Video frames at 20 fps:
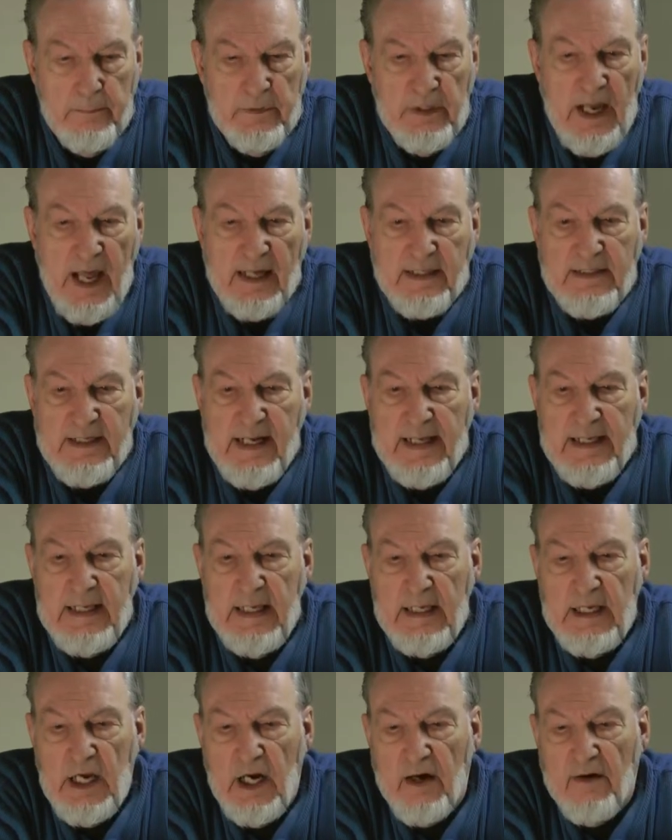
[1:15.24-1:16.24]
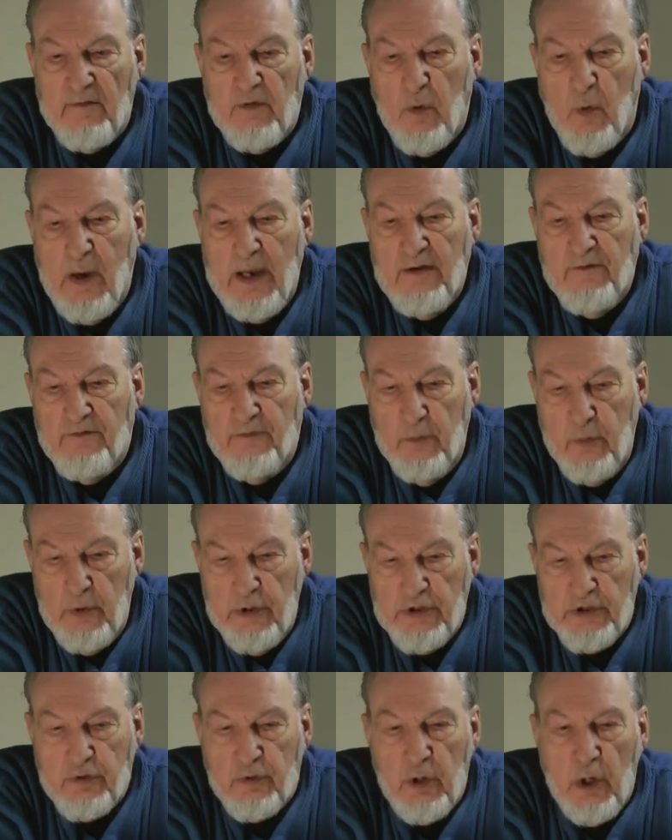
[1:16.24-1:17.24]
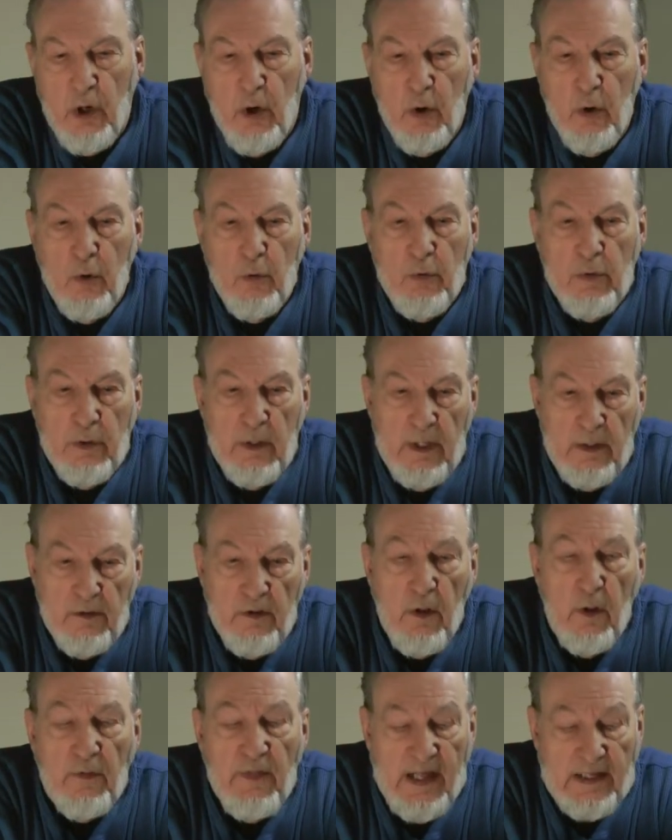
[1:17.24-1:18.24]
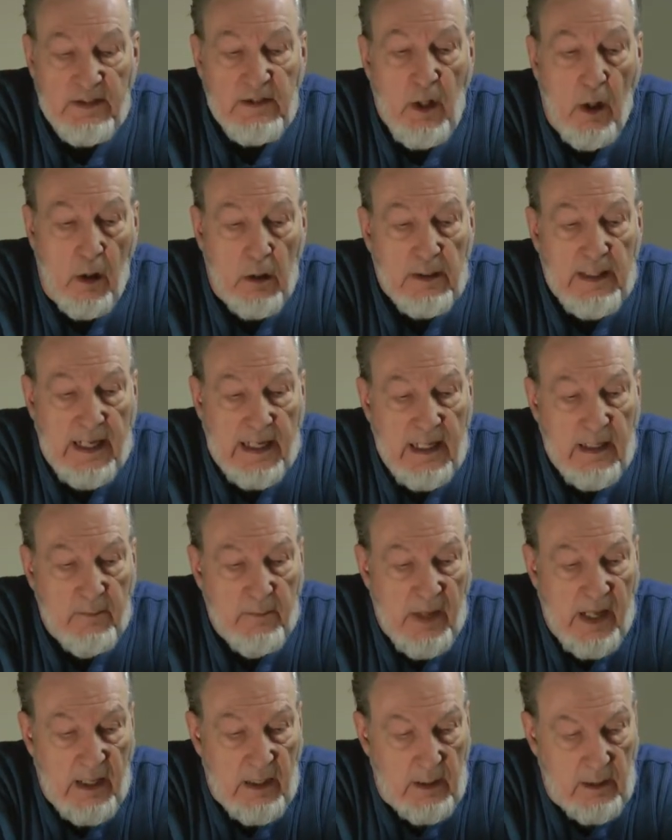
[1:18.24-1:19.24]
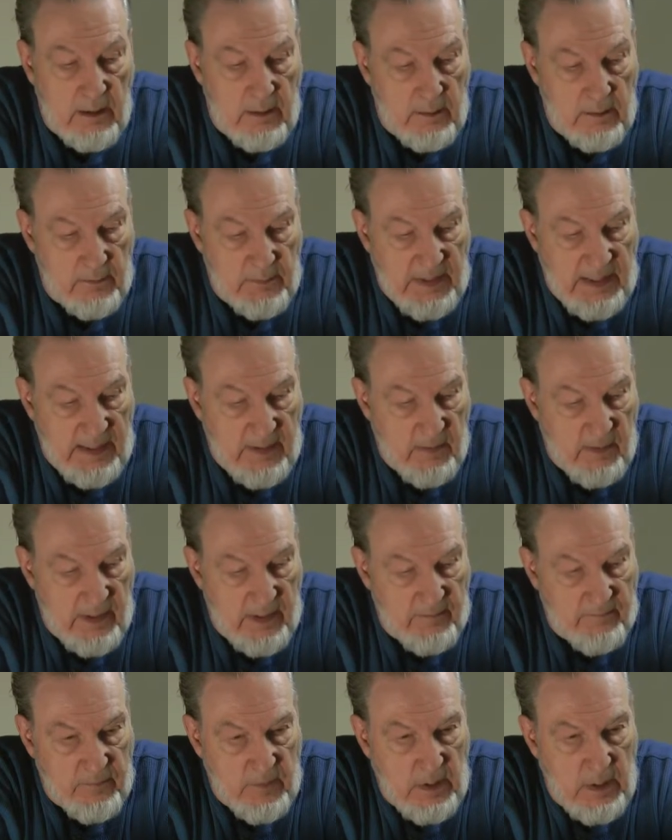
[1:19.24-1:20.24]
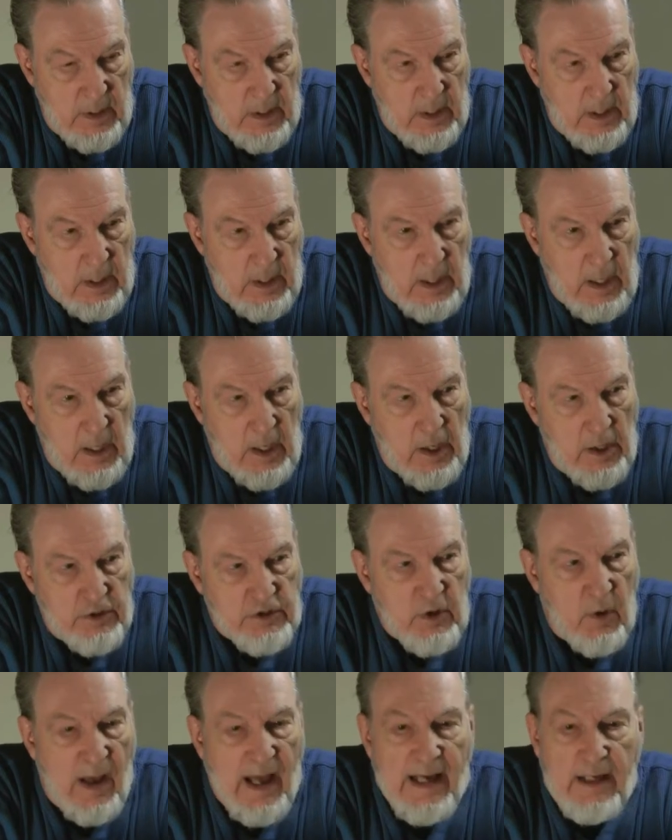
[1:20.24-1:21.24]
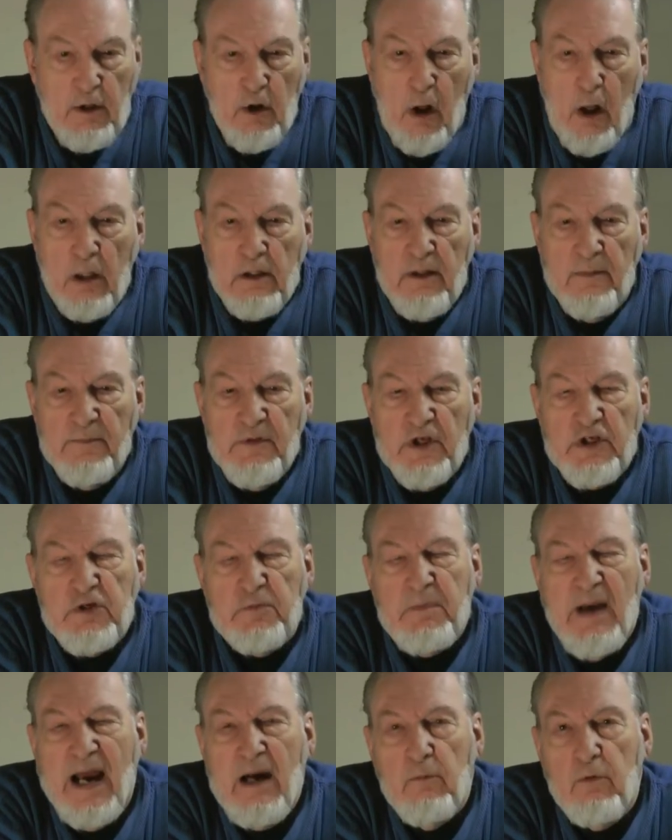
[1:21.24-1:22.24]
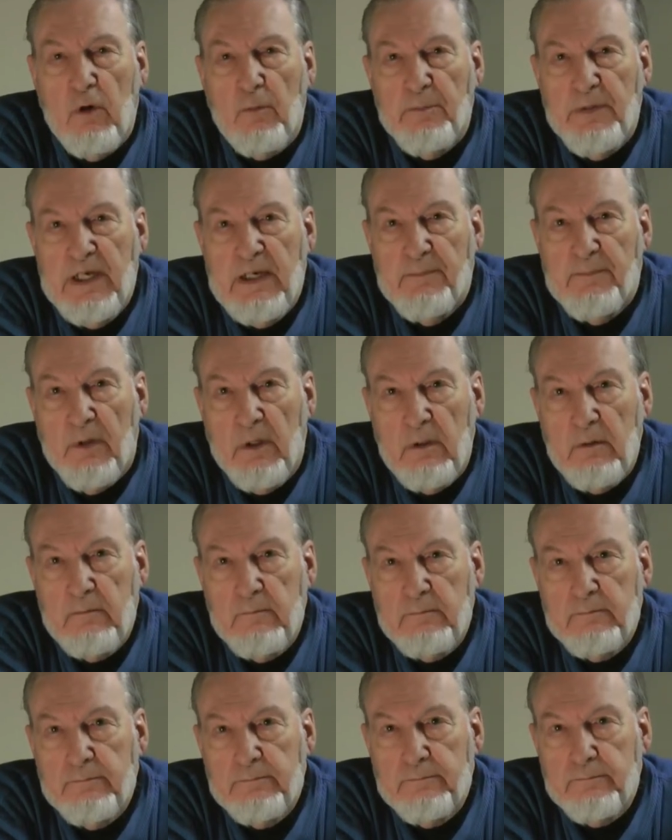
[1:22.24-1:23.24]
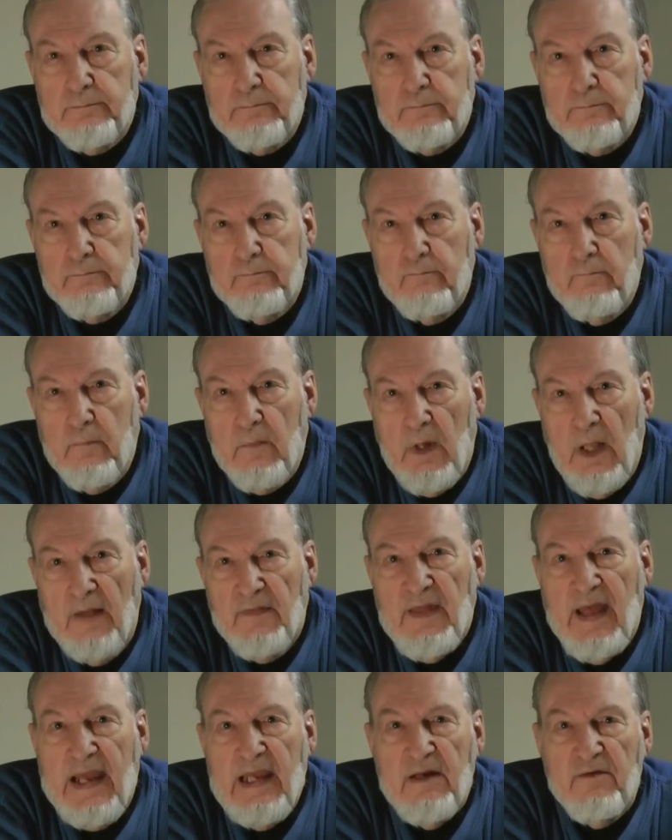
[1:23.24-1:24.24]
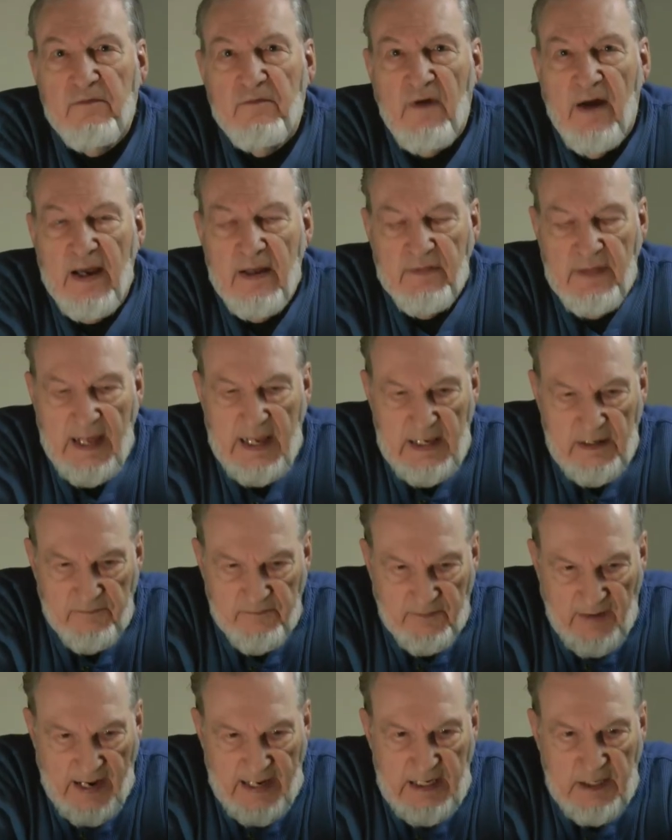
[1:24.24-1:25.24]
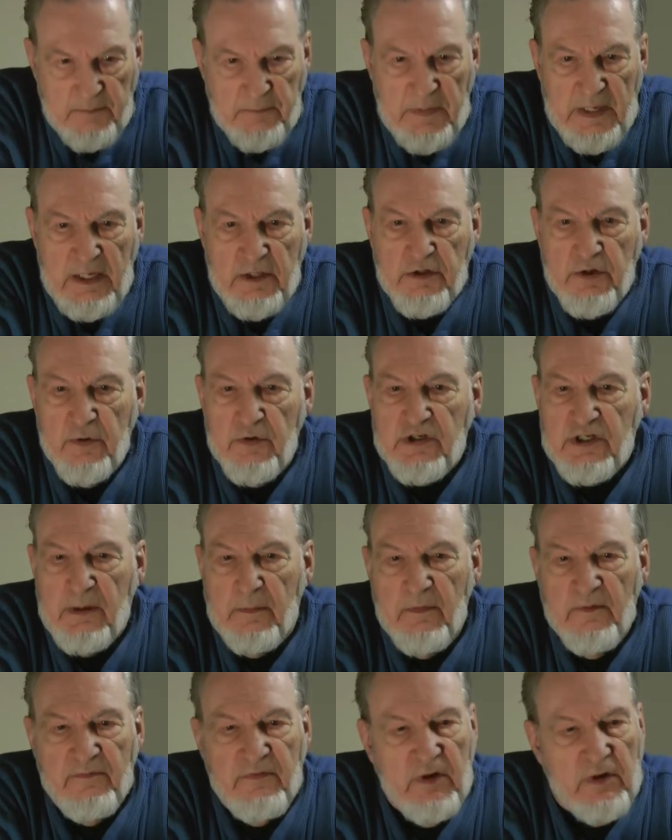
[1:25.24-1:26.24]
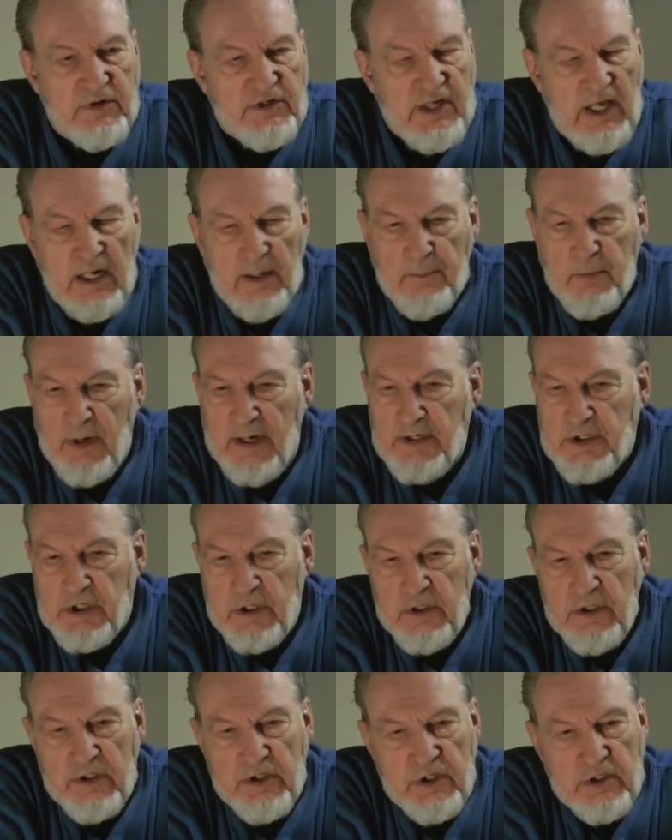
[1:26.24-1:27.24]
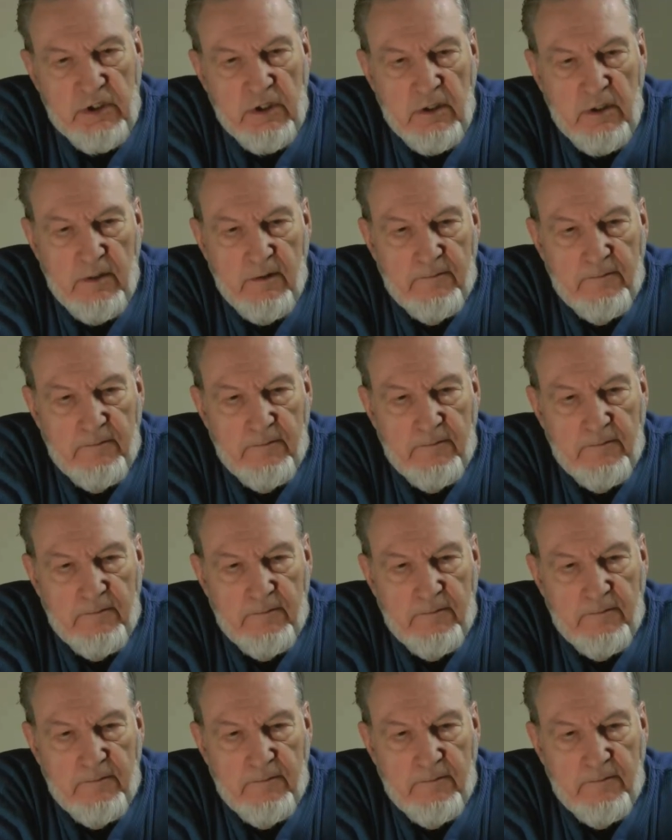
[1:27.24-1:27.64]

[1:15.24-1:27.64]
not taking care of the way food is grown, and though that's all getting better. But anyway. So I called them the Spiral People, and they invited me to some of their celebrations,